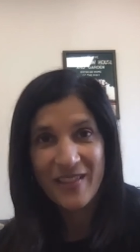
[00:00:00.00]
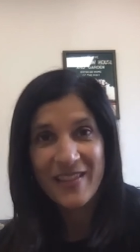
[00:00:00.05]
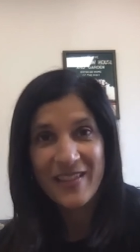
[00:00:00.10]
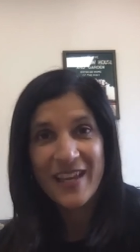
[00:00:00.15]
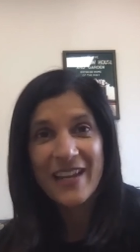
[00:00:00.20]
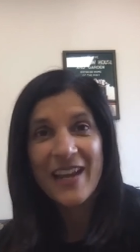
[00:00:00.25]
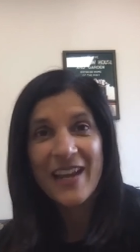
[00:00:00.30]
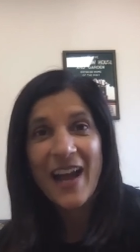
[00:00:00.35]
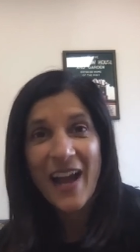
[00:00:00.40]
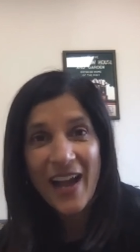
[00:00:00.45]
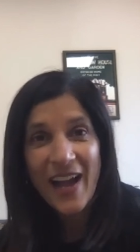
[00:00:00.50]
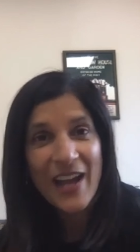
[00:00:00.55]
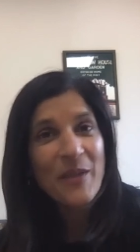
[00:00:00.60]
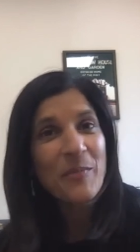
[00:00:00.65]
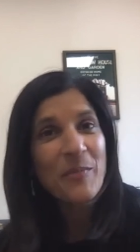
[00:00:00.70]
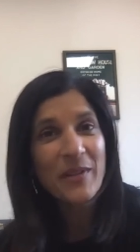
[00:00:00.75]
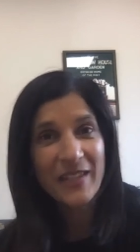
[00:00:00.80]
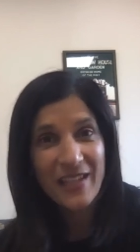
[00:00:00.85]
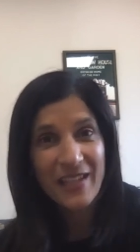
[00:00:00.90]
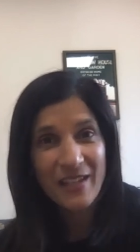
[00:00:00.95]
that I
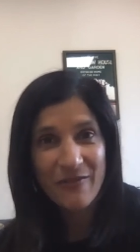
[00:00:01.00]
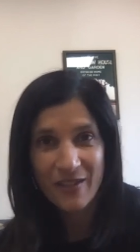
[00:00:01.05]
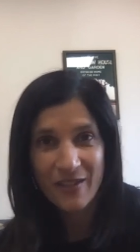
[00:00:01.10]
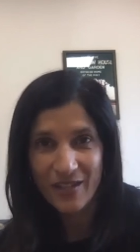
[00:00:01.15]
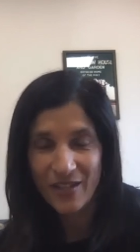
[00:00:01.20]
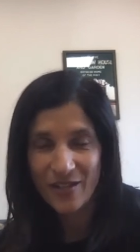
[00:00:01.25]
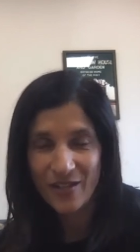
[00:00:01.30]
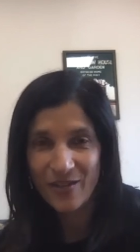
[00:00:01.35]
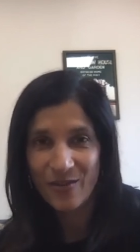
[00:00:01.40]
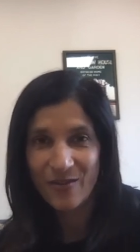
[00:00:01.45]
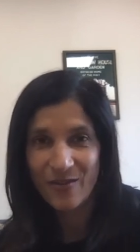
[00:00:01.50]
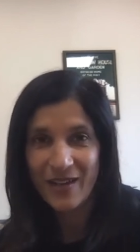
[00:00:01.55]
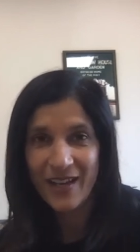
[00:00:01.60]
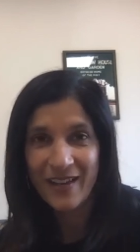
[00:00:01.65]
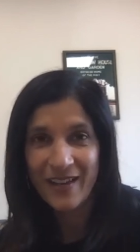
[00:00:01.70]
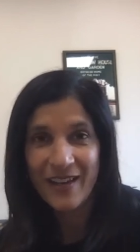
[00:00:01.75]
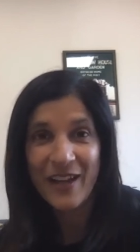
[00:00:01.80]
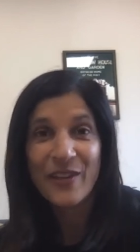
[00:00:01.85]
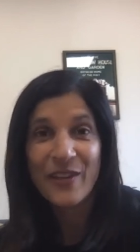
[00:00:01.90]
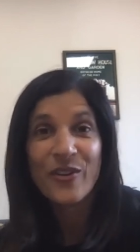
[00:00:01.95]
believe in you
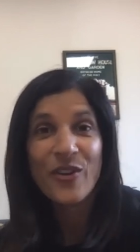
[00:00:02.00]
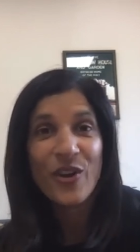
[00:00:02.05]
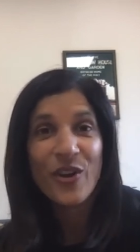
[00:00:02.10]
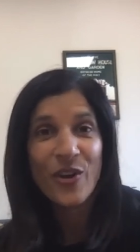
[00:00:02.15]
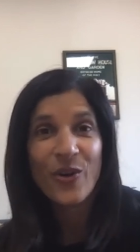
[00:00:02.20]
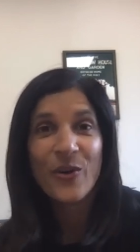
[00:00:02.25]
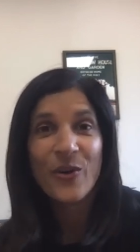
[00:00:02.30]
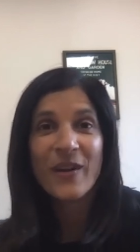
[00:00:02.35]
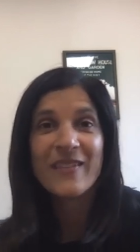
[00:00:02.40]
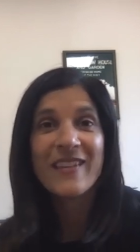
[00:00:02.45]
and I know